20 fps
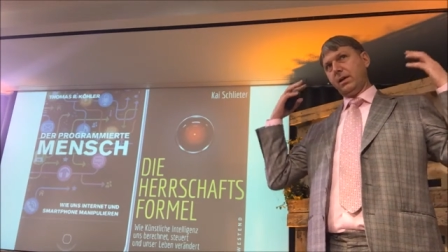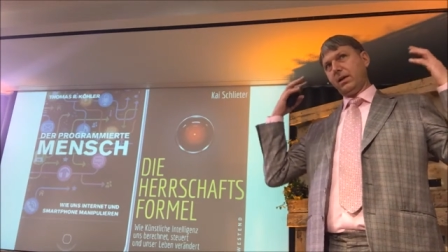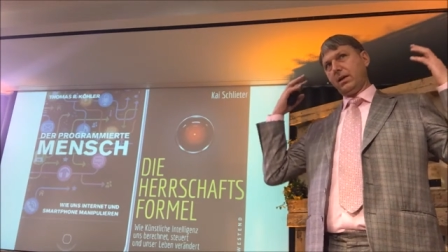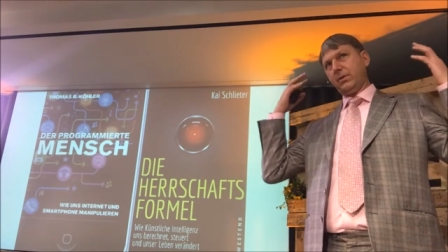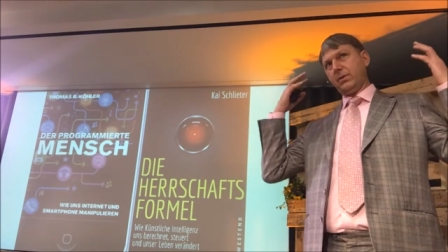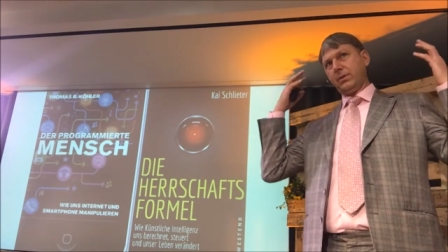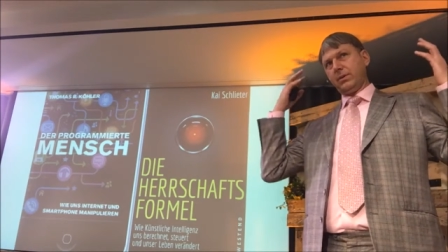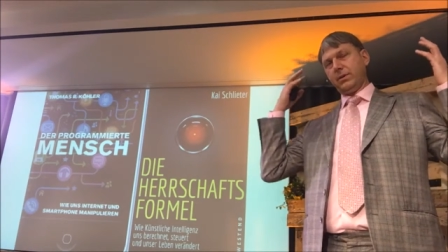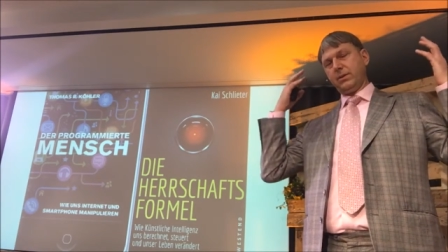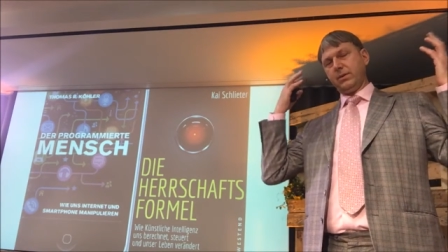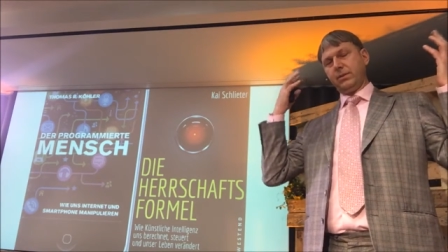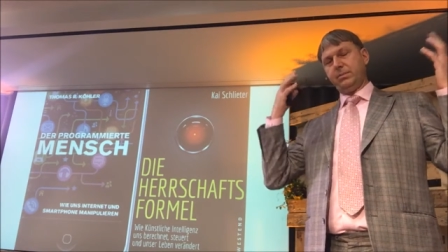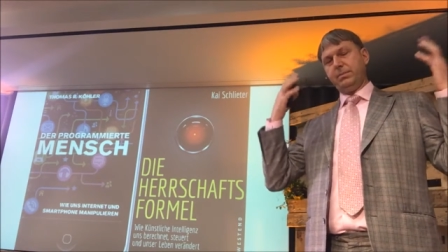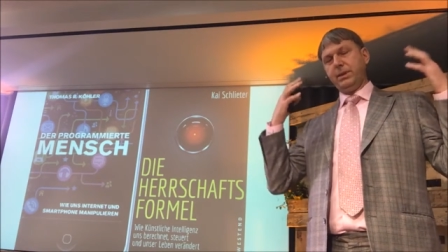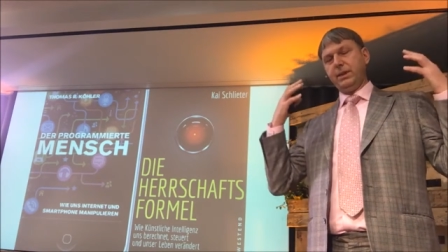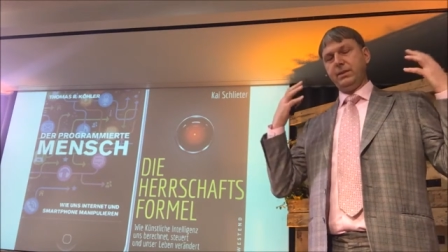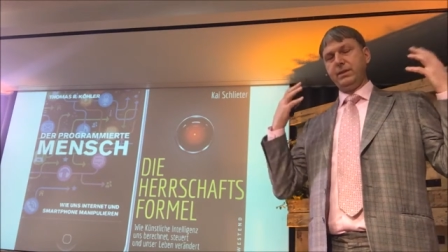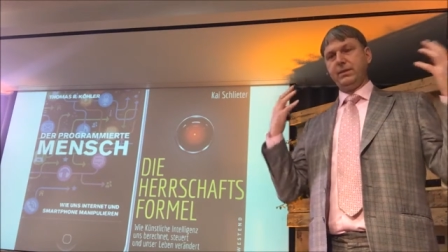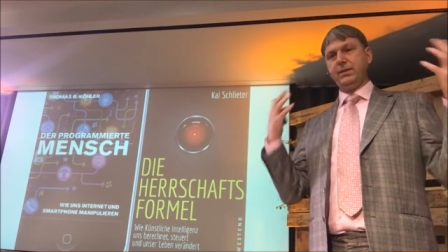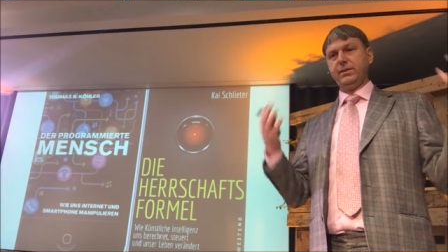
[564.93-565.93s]
our
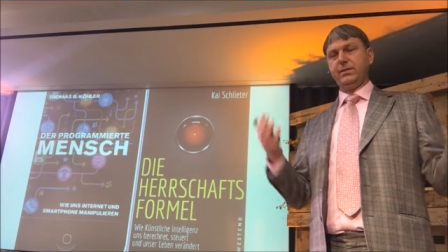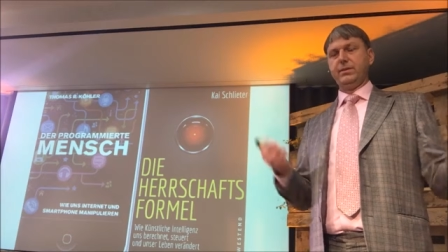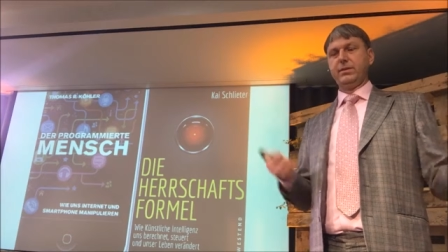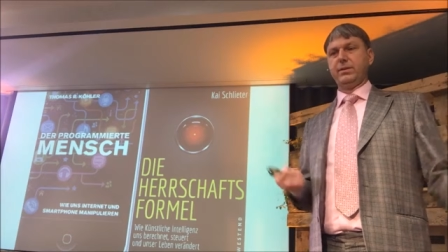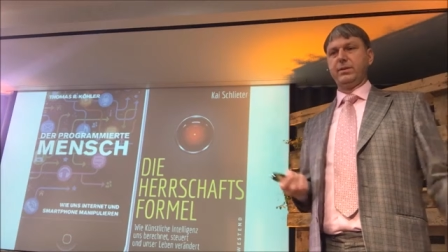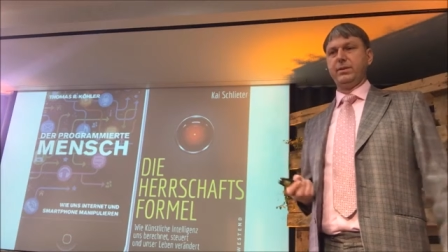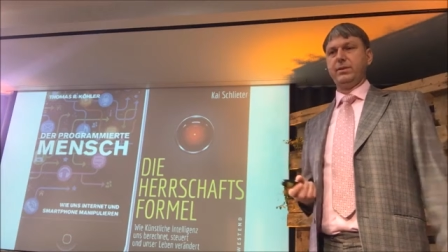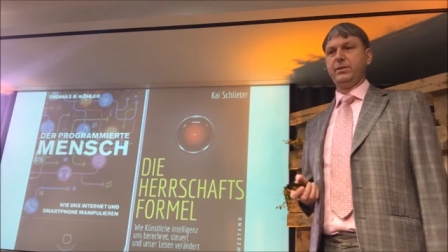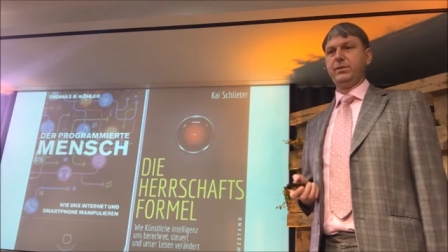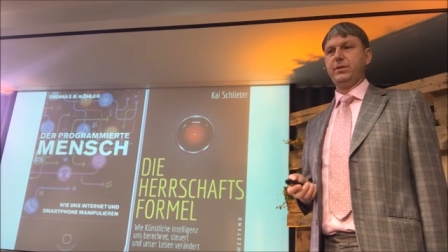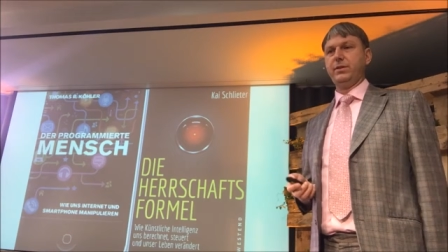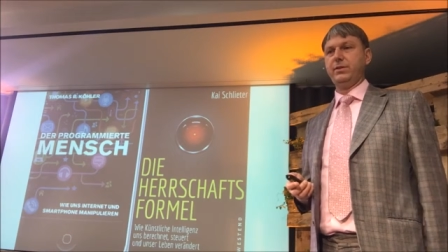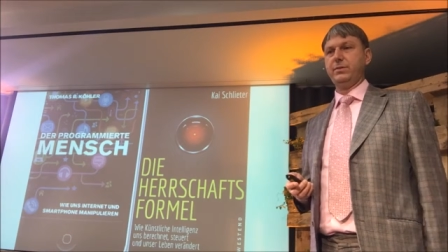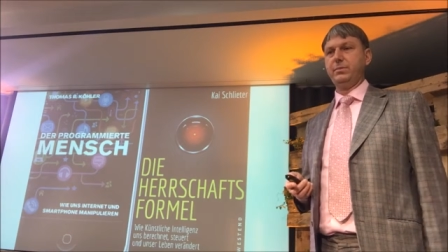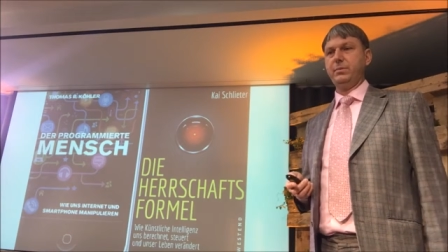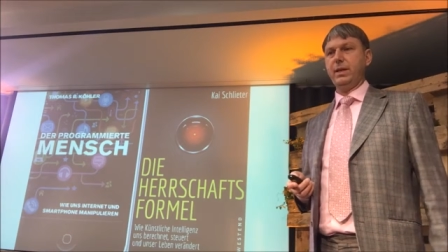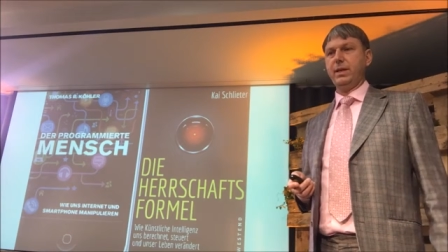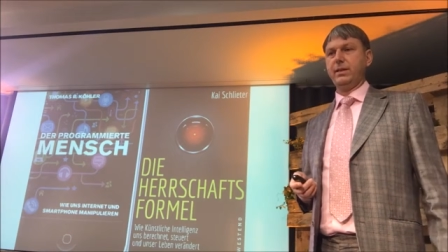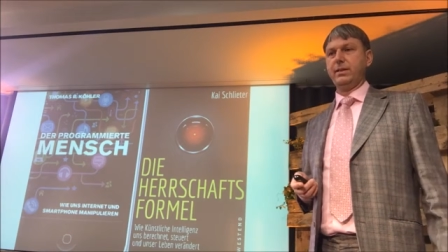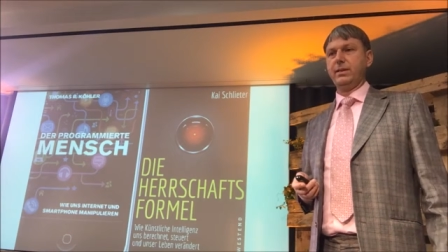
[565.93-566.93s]
opinions, our
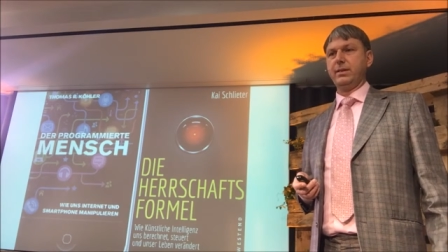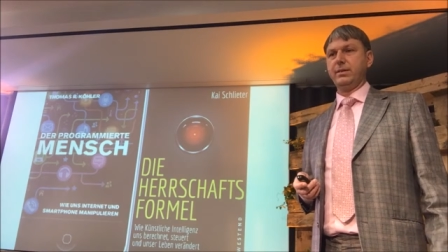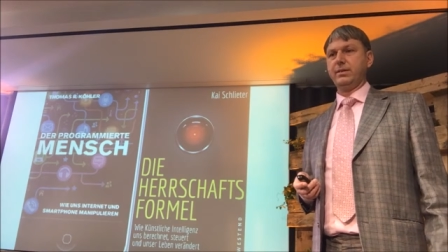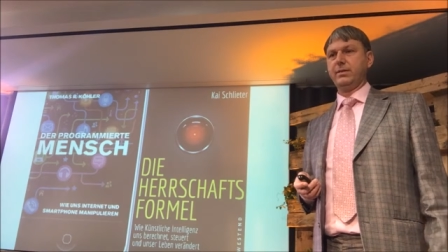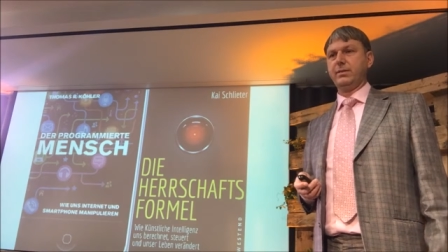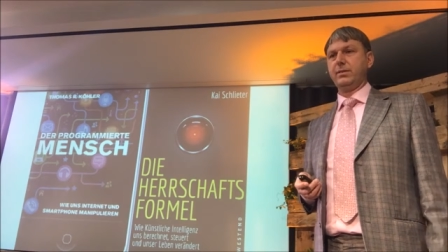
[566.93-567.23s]
decision making,